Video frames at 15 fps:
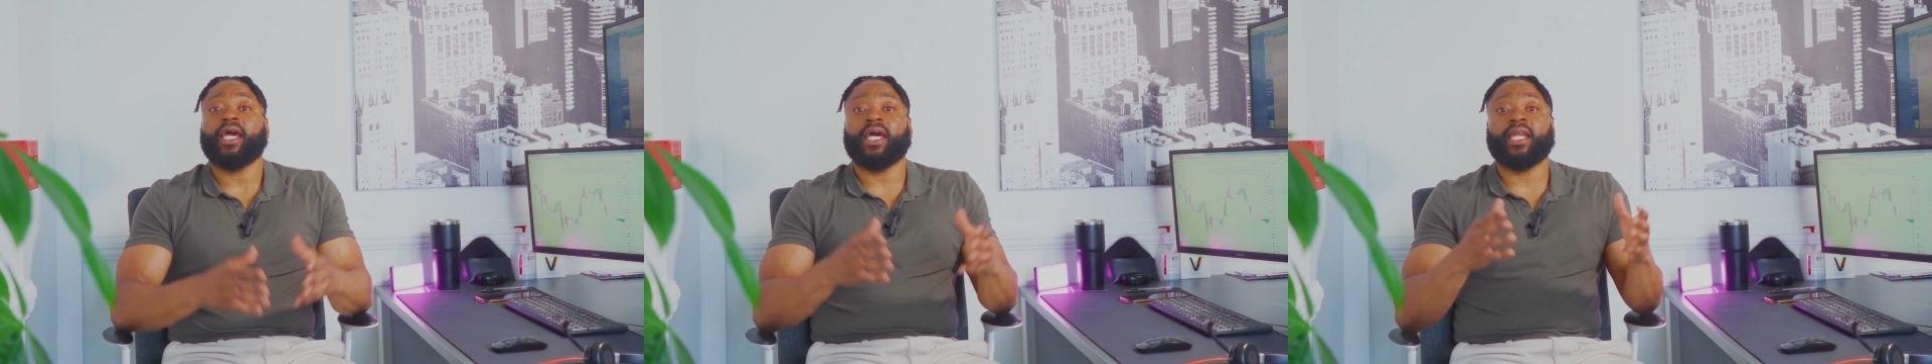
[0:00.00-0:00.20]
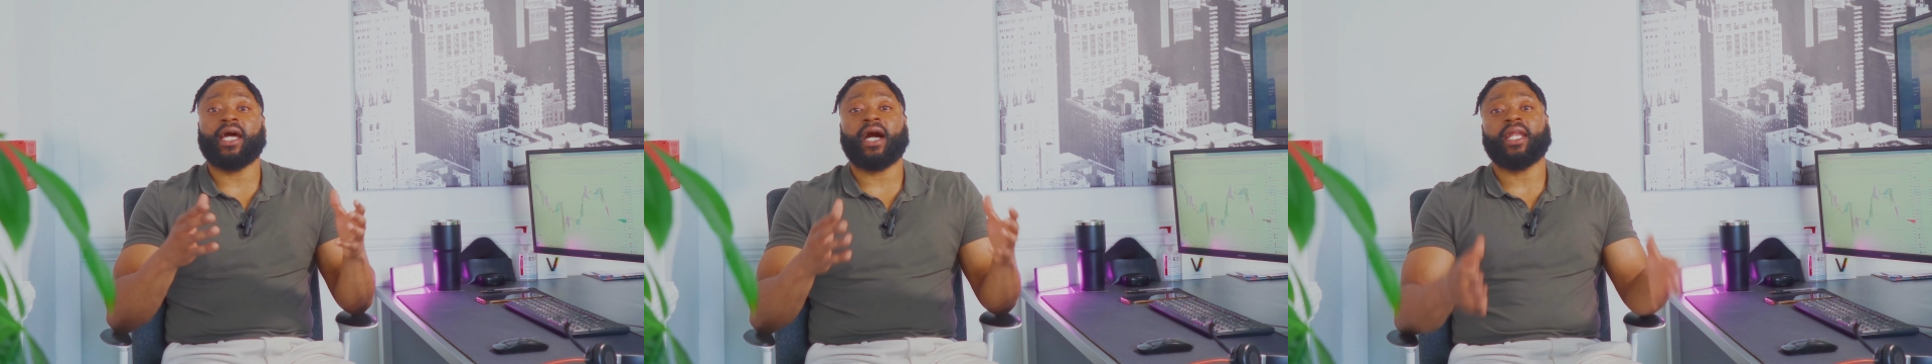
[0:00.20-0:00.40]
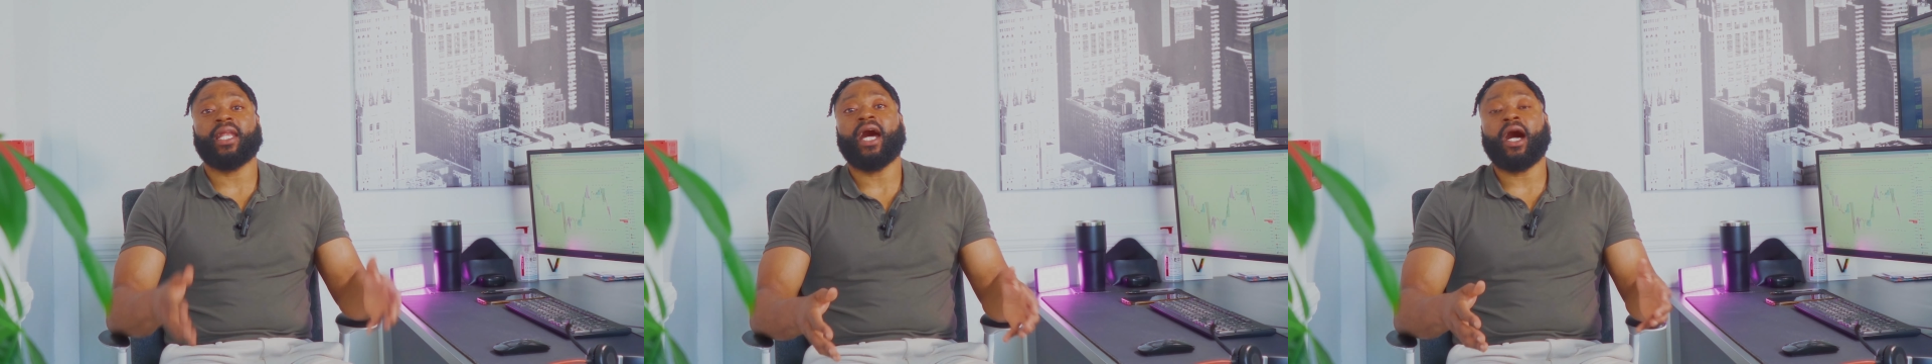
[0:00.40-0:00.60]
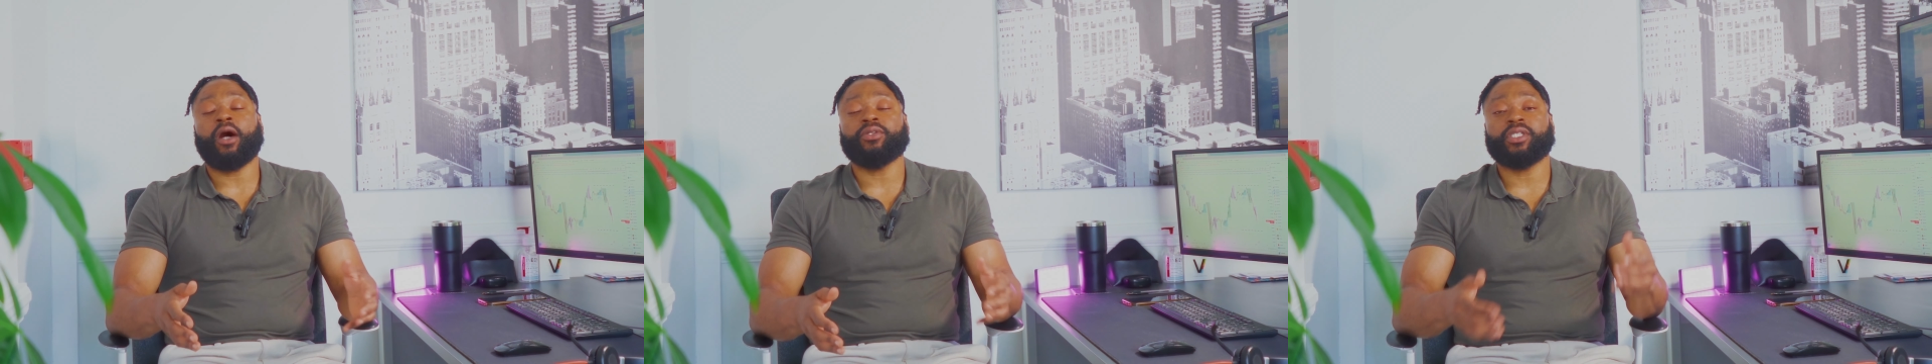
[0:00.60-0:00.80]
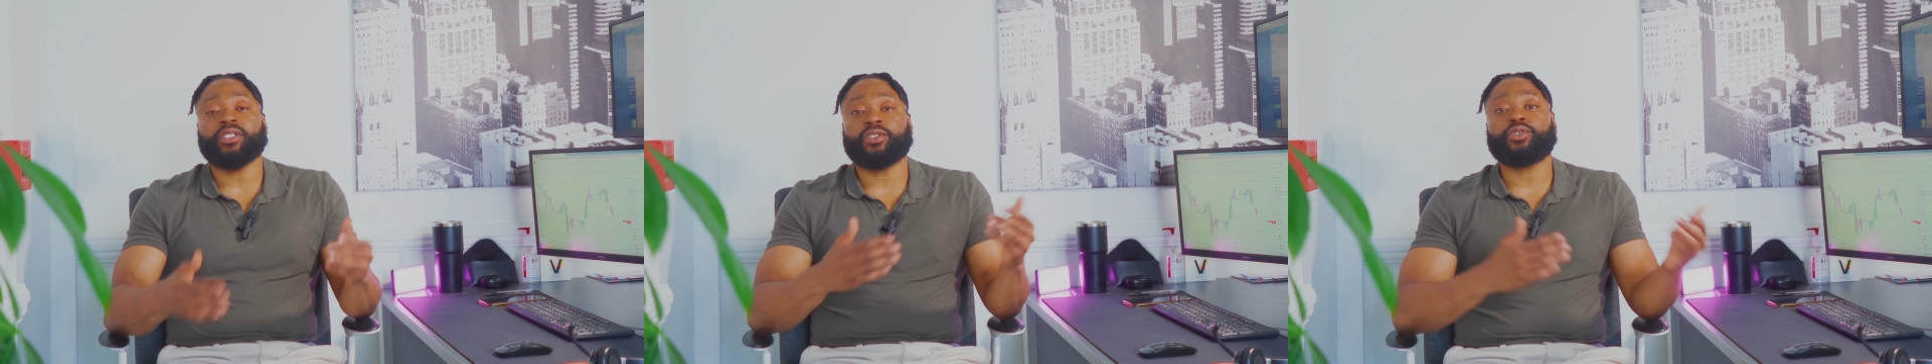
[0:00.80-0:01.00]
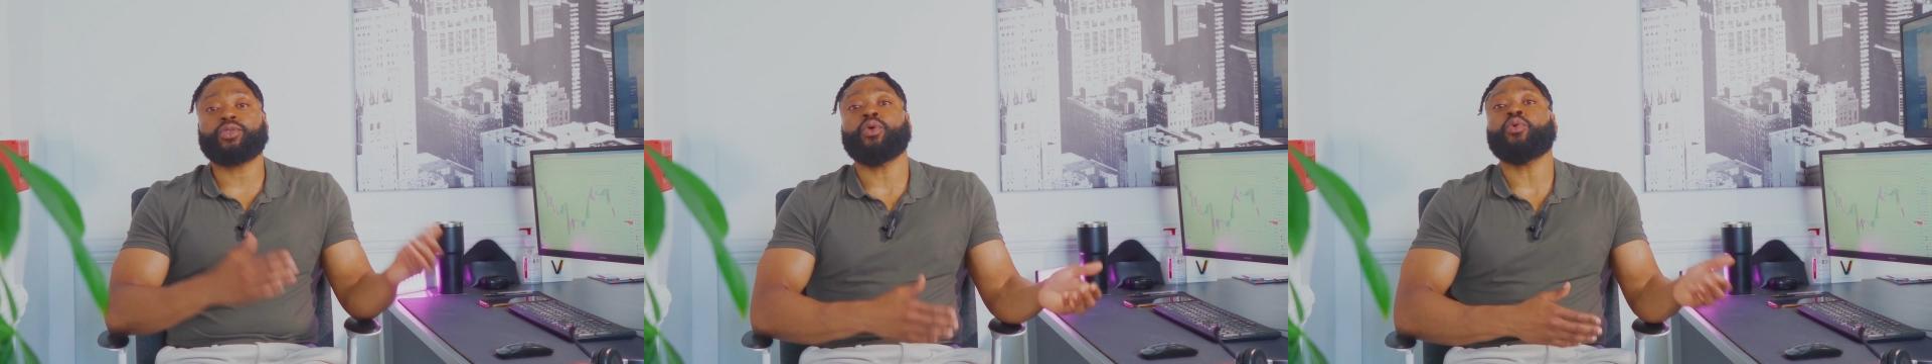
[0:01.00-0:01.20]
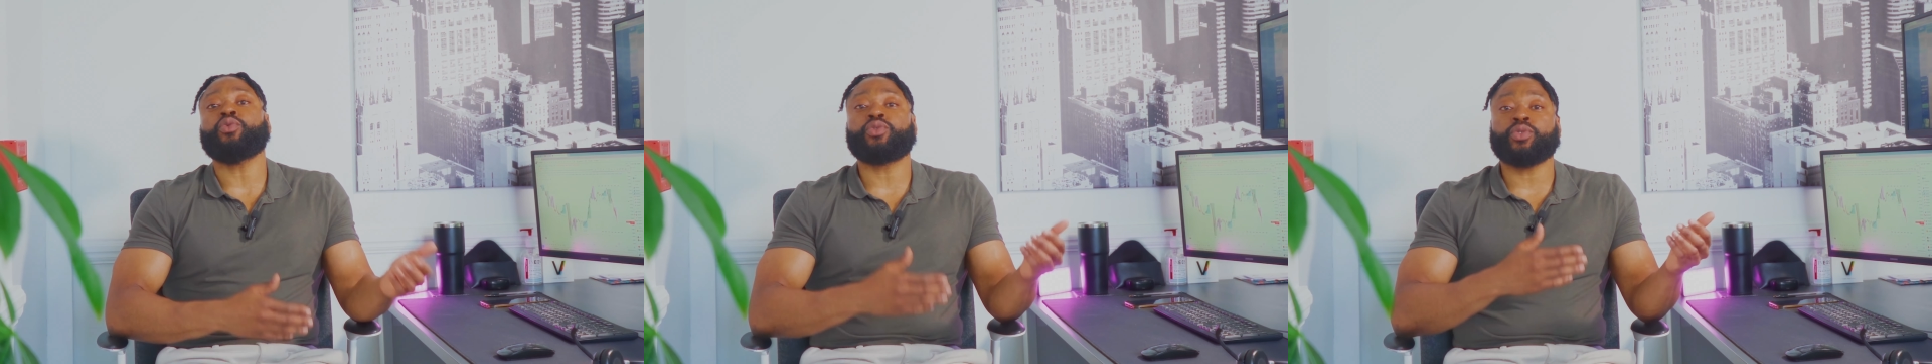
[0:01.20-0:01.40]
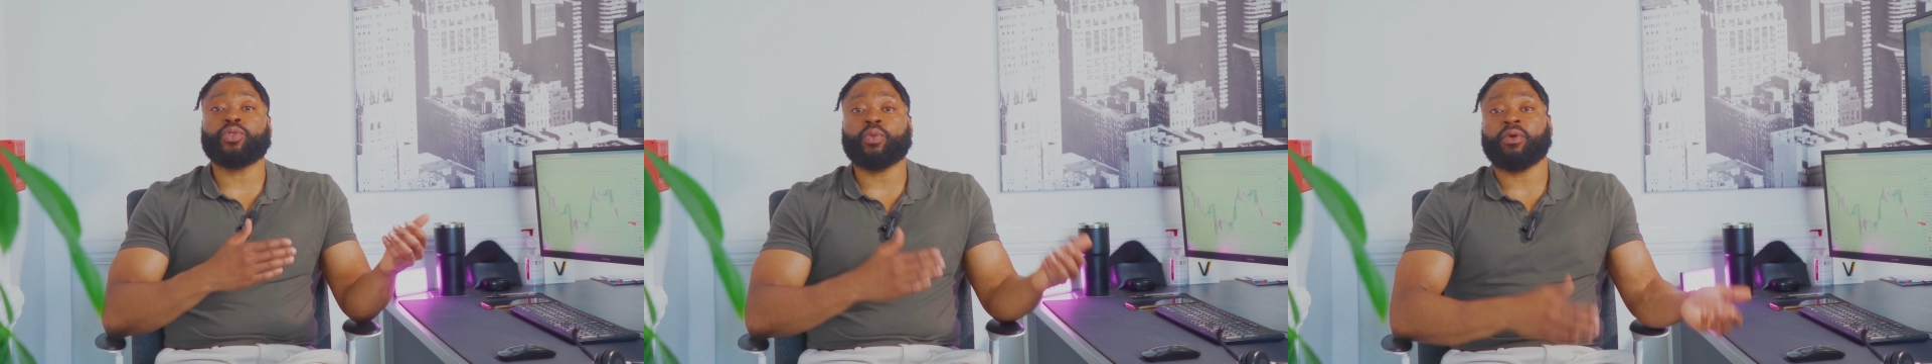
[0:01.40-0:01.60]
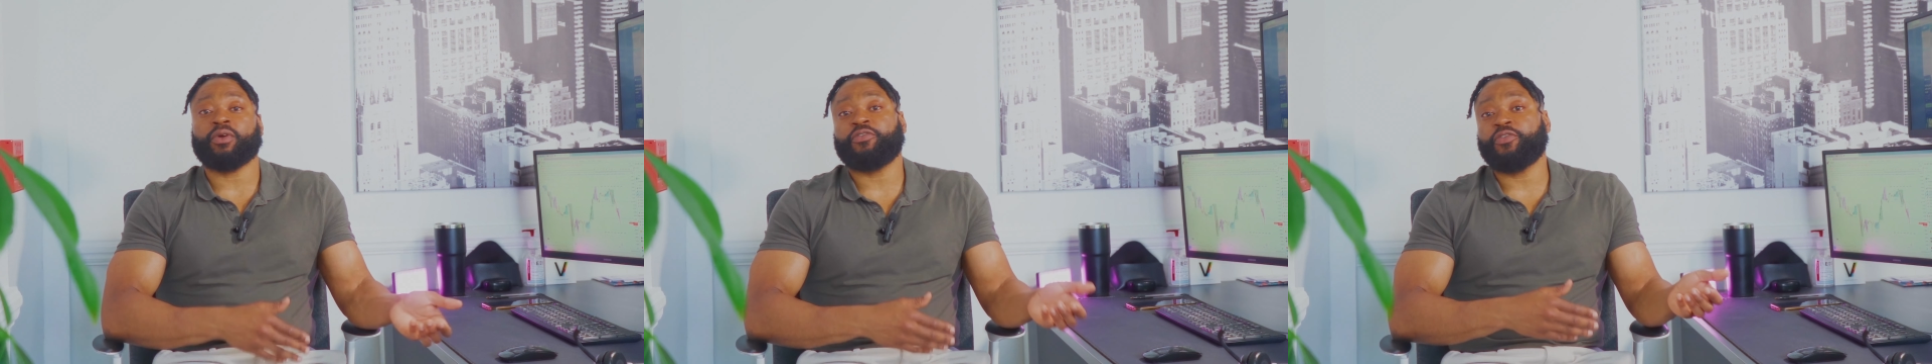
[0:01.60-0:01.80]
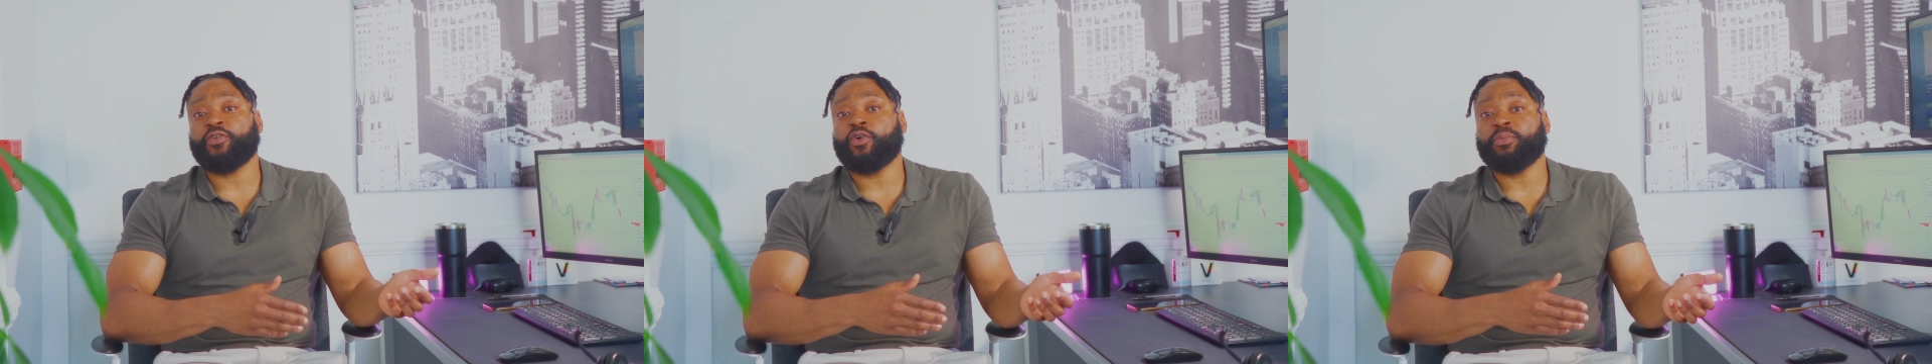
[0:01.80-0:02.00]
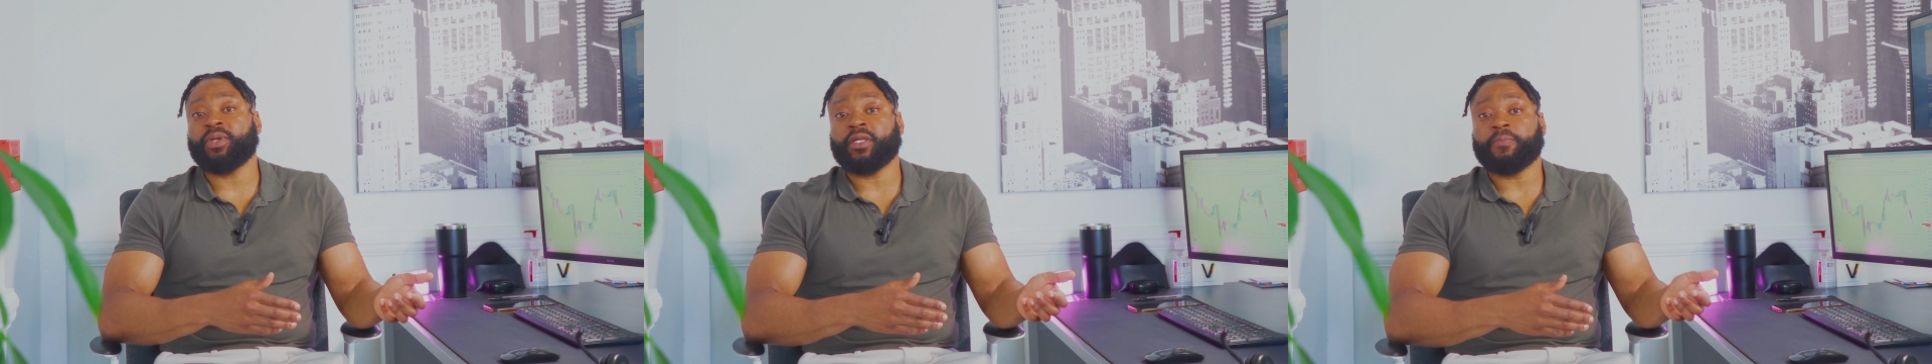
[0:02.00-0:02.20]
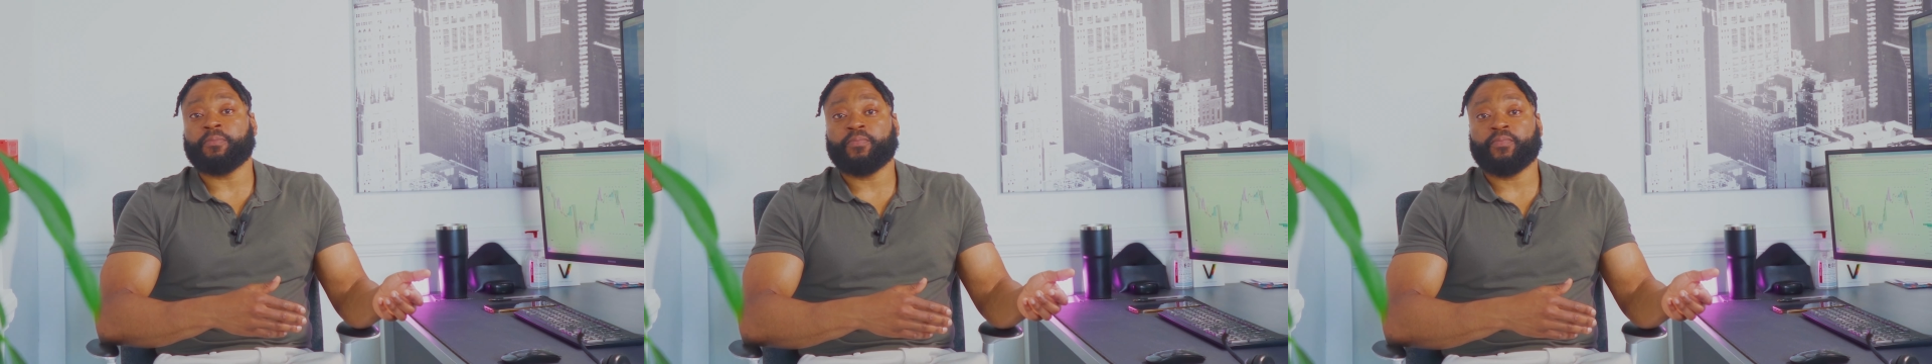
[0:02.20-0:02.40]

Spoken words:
and I allow this tool to do it for me.